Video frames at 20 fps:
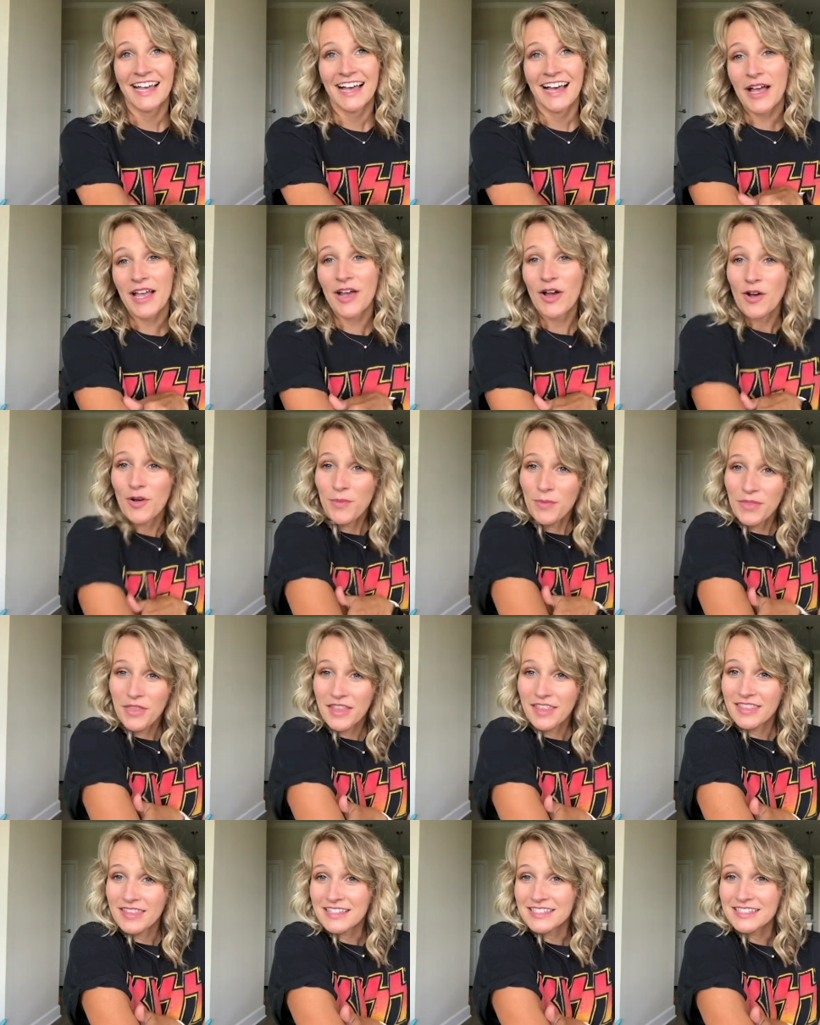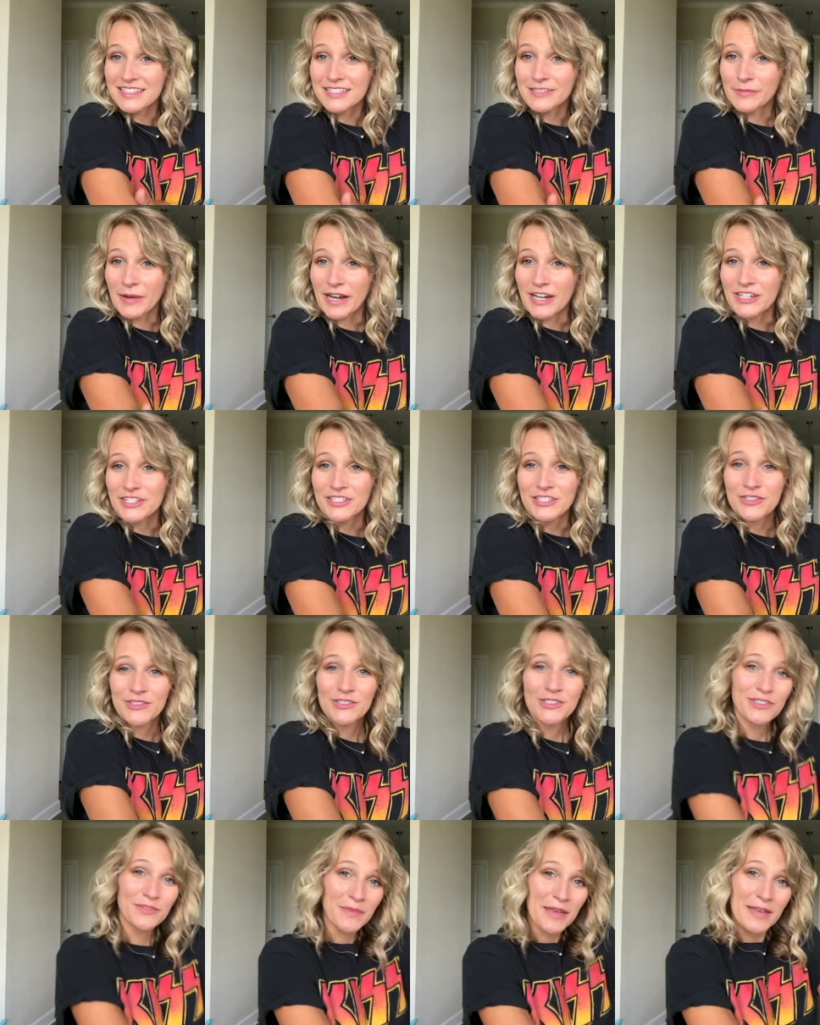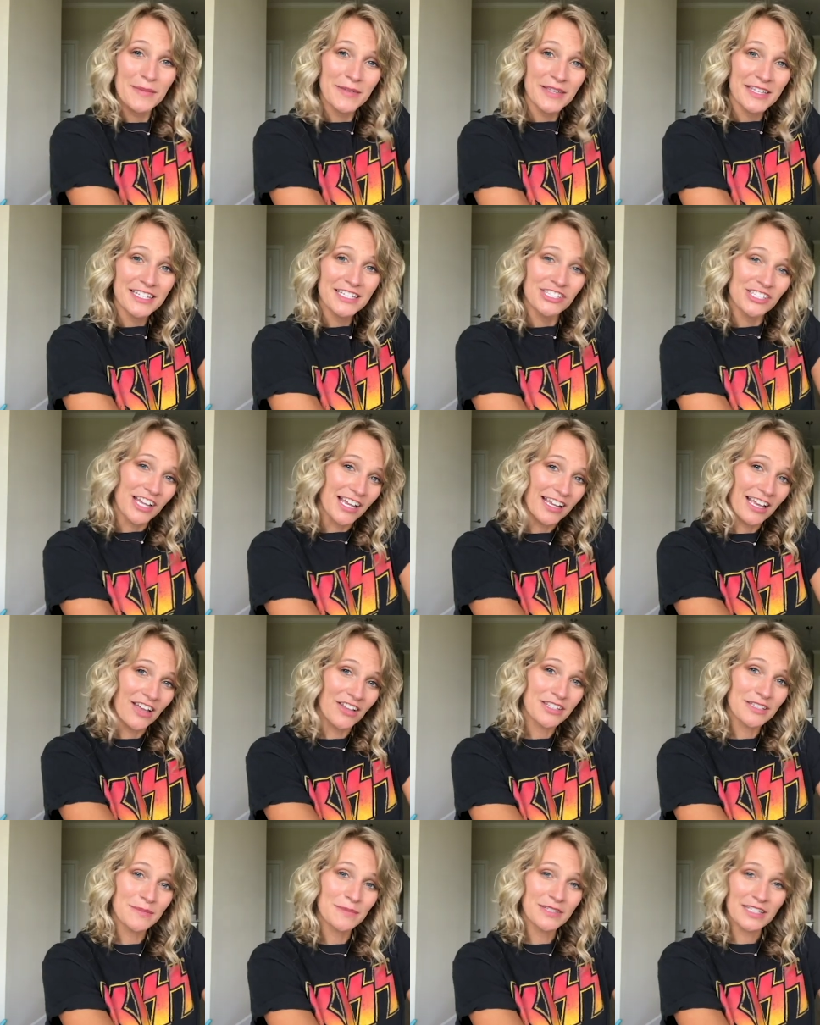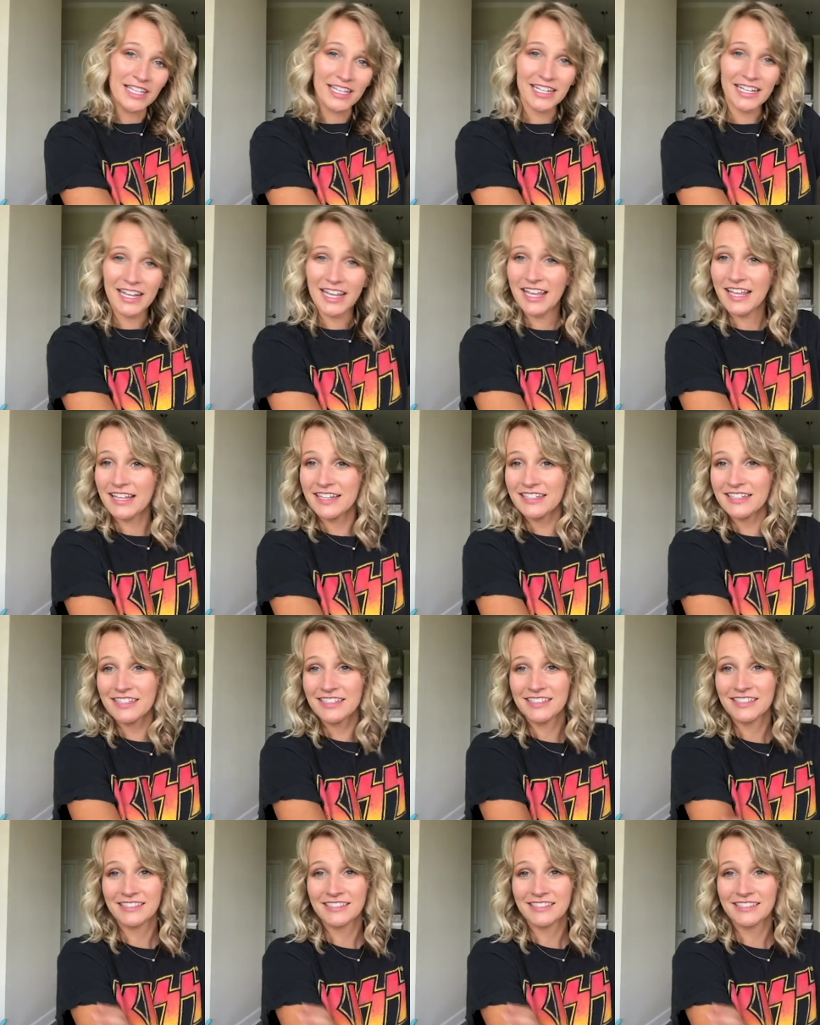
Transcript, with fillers: I hope that this inspires you to maybe check out some secondhand